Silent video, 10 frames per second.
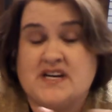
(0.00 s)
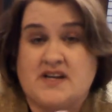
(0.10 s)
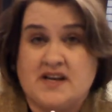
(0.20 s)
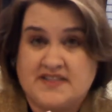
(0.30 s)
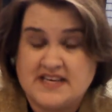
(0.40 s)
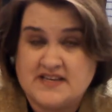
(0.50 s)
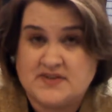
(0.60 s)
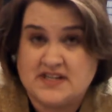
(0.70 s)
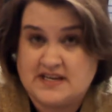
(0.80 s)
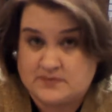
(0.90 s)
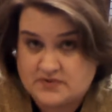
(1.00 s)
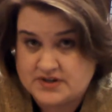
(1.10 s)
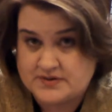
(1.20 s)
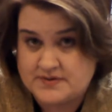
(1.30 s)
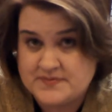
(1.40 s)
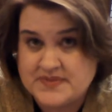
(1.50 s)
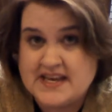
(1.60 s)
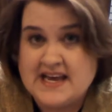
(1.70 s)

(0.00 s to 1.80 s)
tell you how thankful I am for you,